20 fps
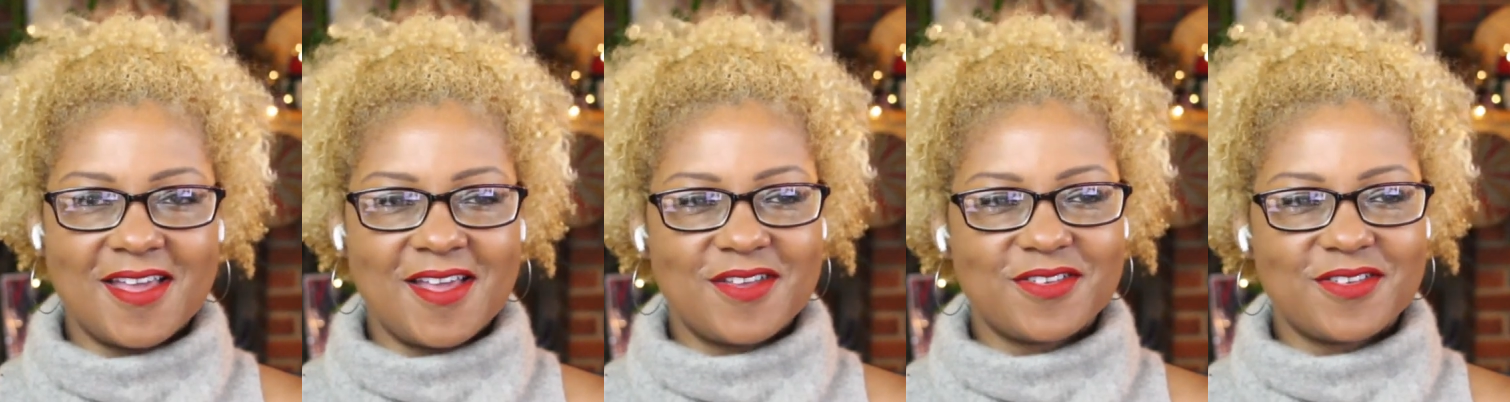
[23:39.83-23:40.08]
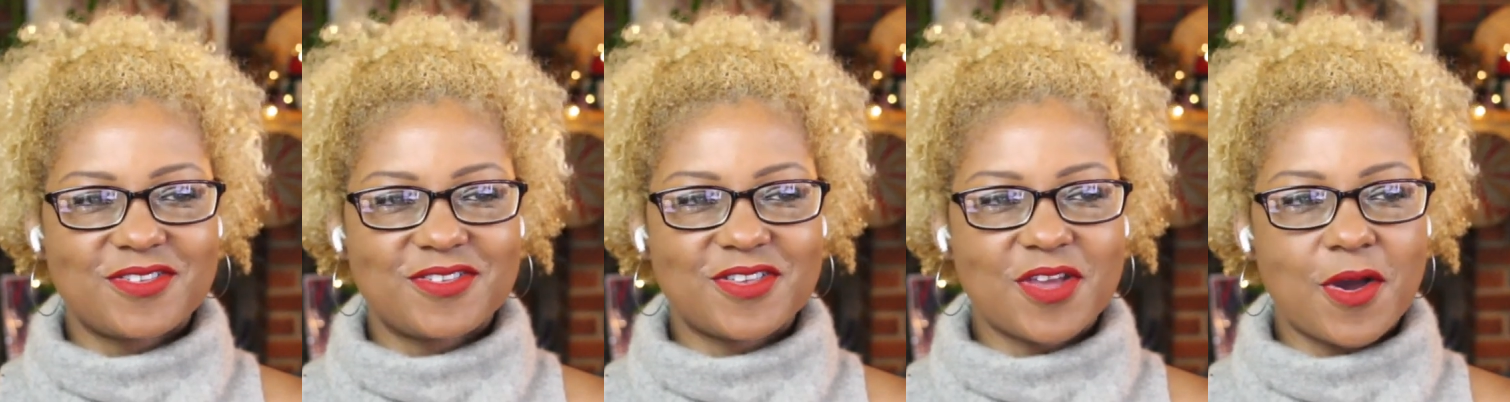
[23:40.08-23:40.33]

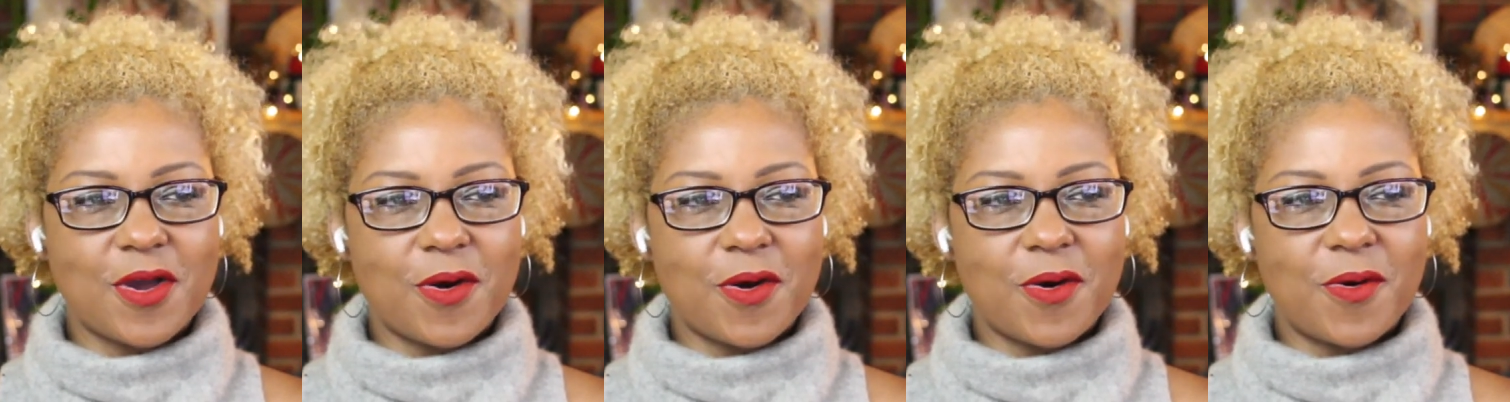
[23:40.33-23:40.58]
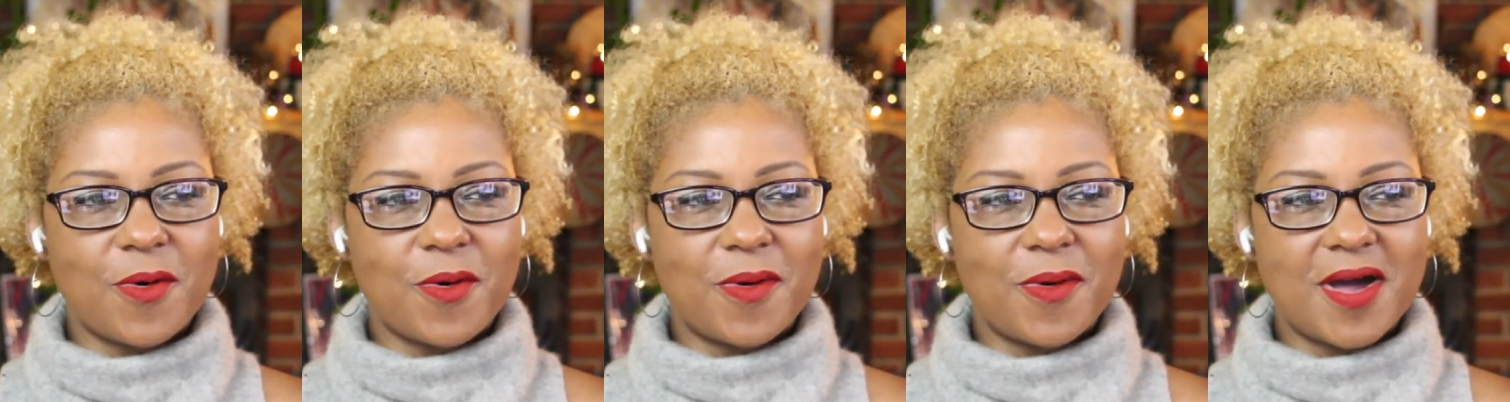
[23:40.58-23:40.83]

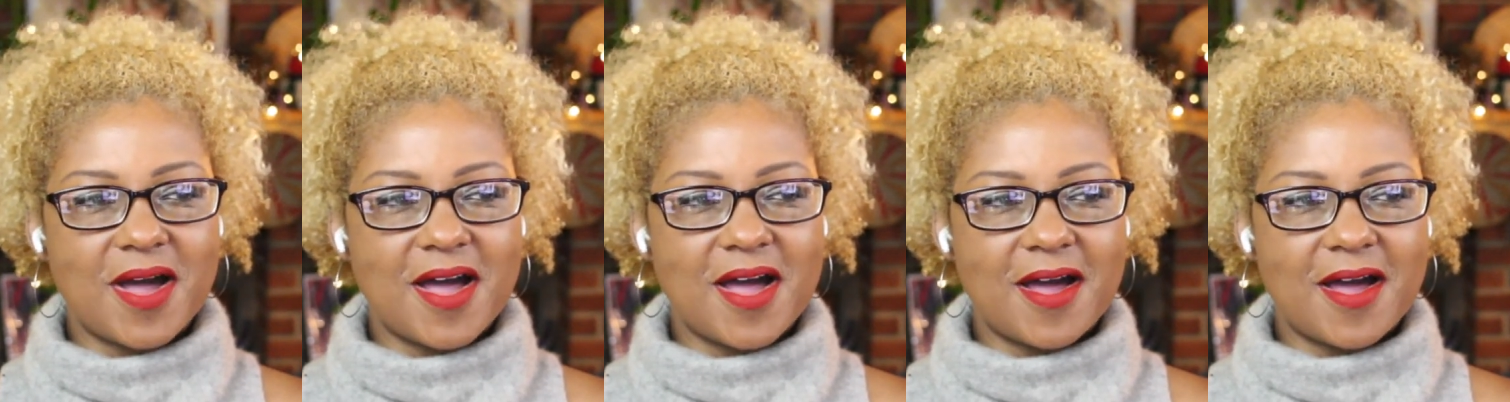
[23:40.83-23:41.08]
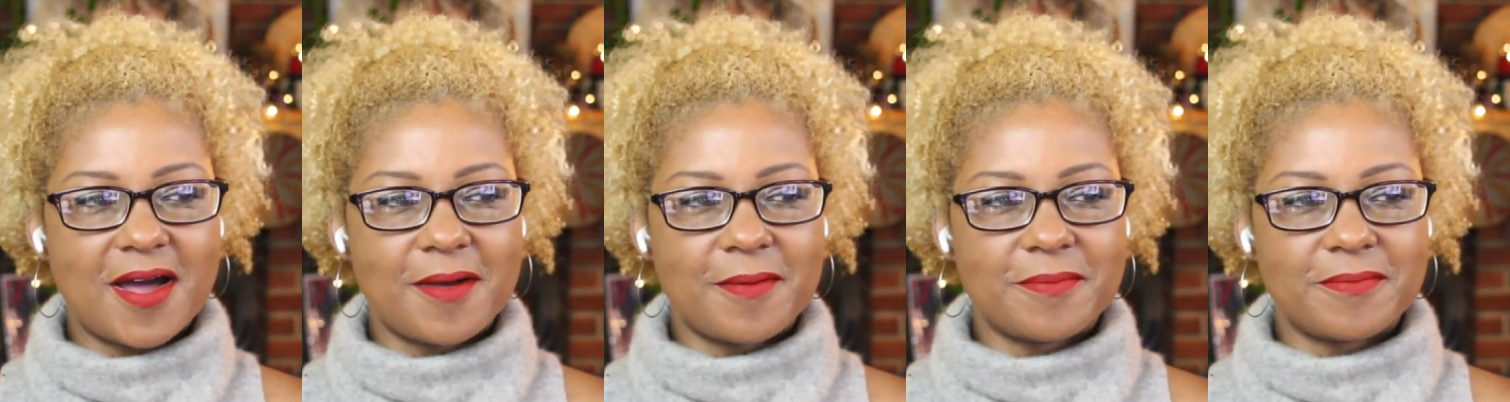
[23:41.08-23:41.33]
So,
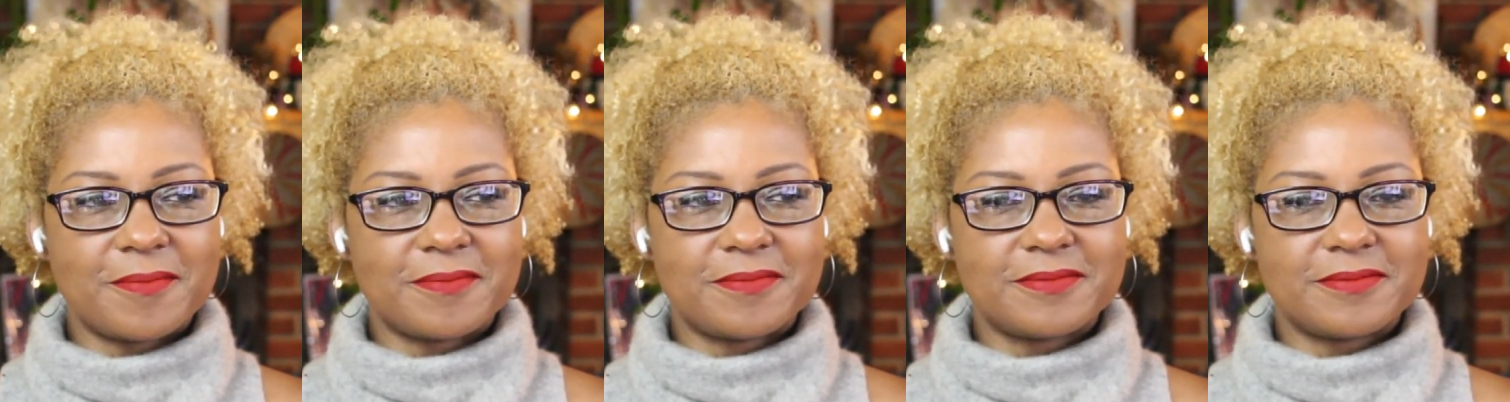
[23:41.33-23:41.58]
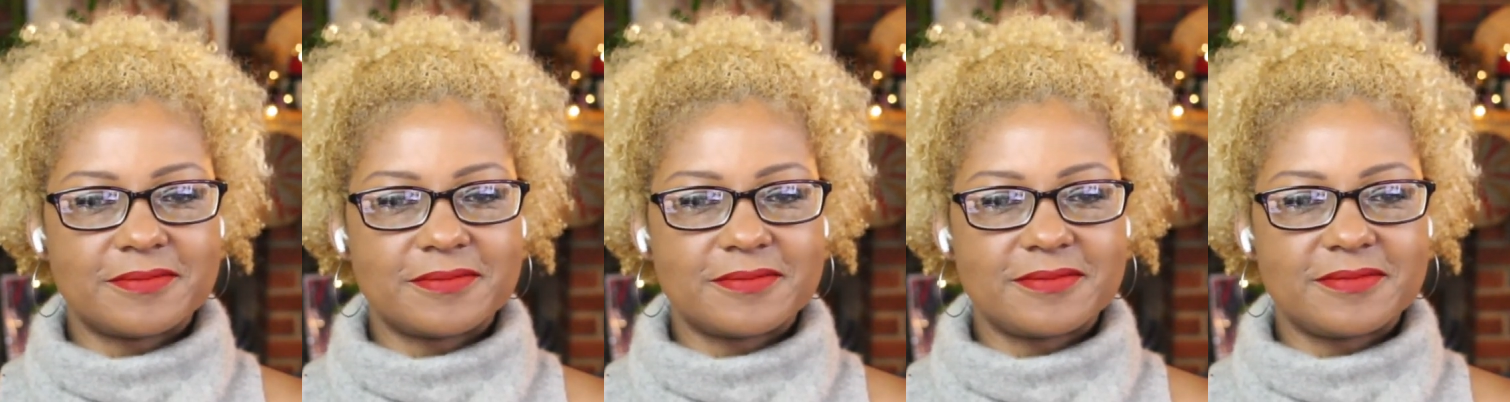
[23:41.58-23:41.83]

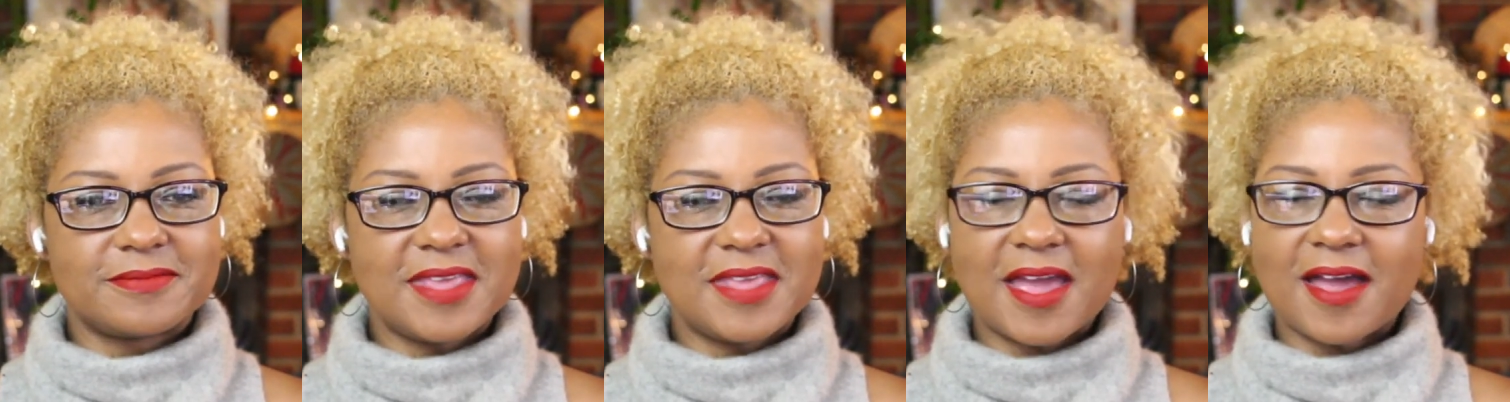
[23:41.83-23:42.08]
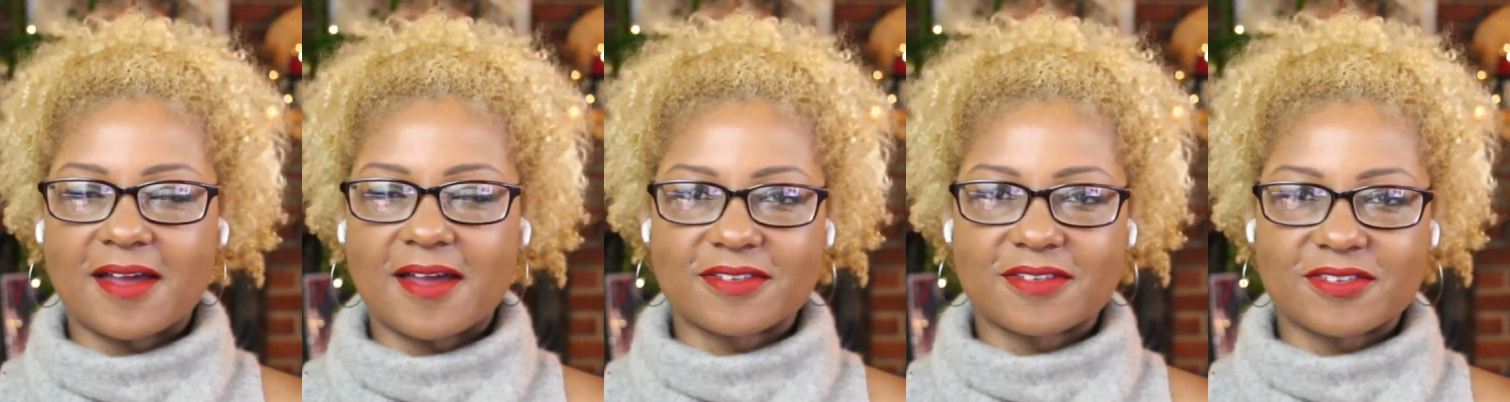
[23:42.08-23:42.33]

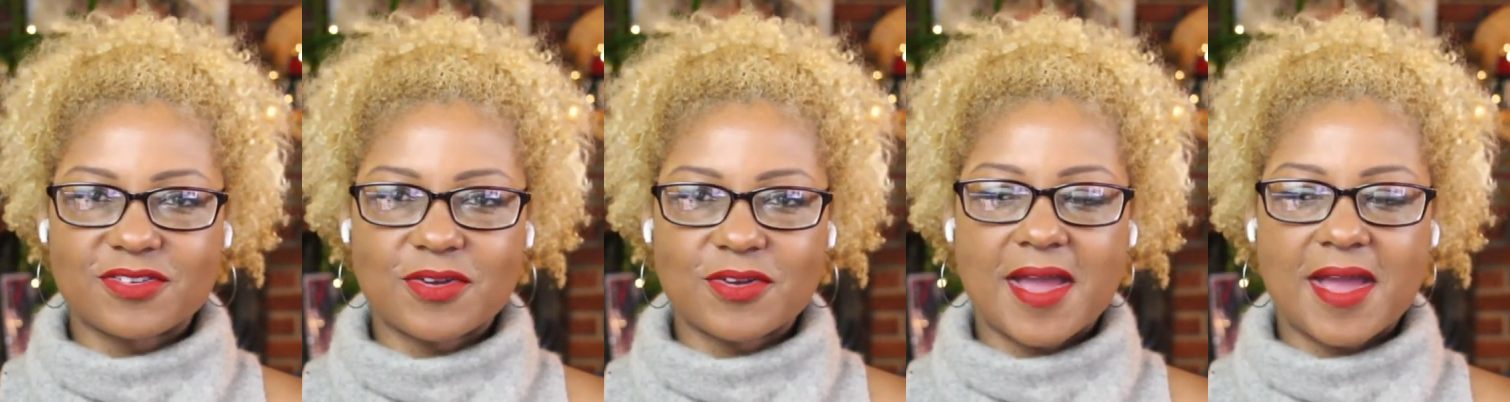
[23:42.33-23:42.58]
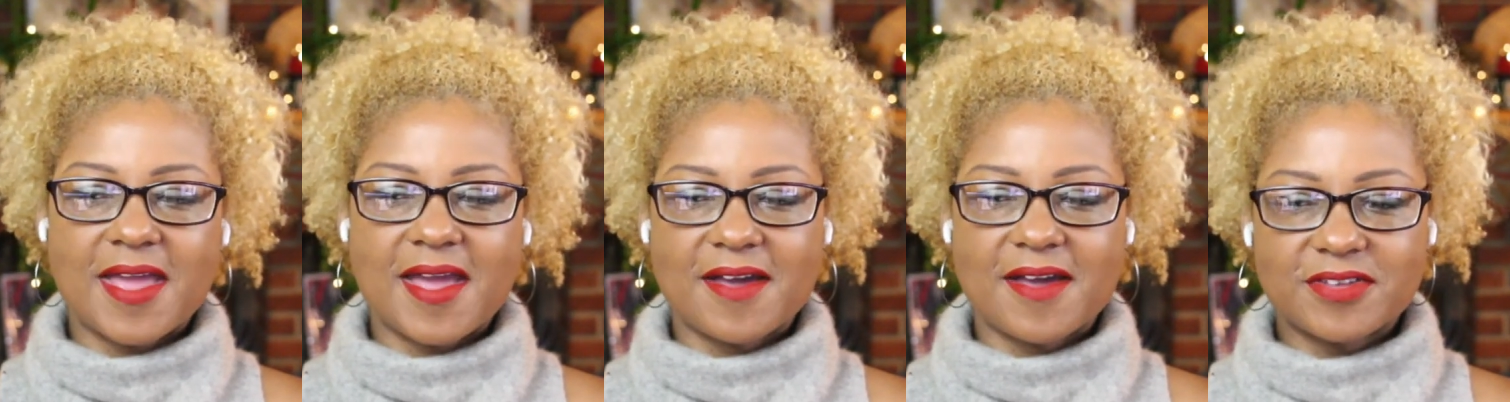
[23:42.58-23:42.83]
yeah, so
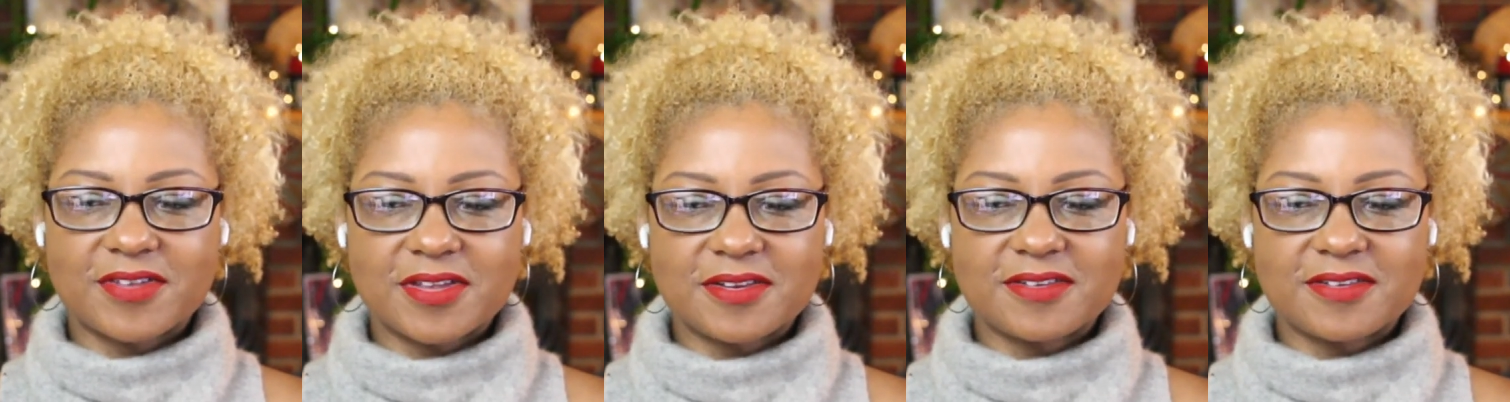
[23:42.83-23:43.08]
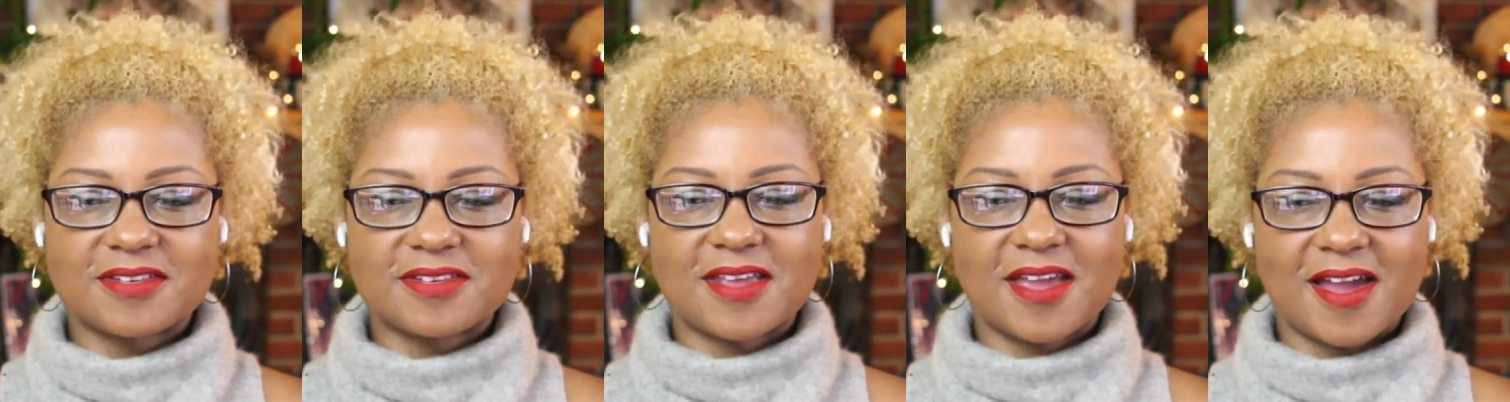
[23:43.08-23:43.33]
I haven't
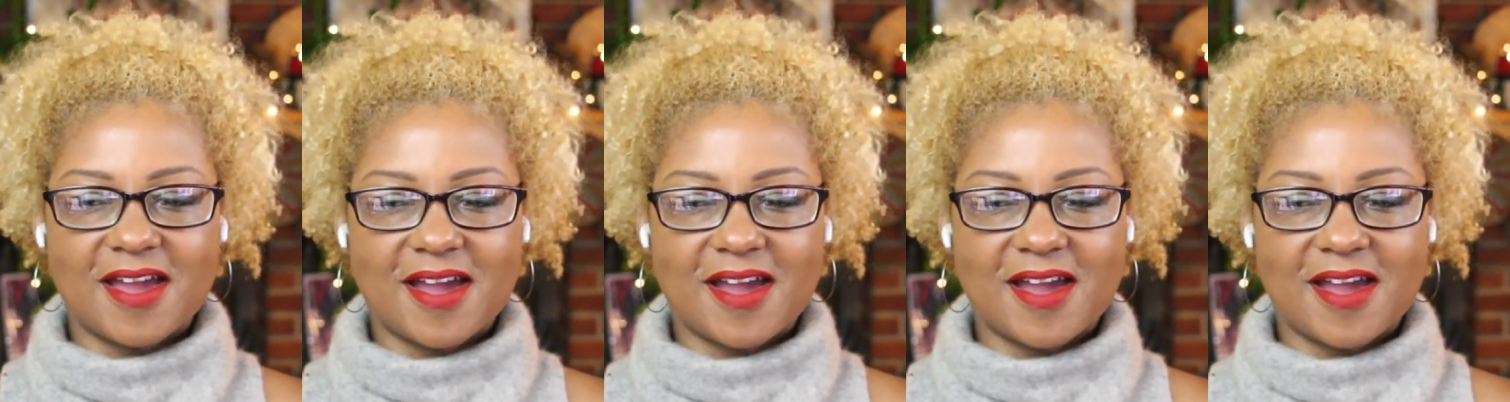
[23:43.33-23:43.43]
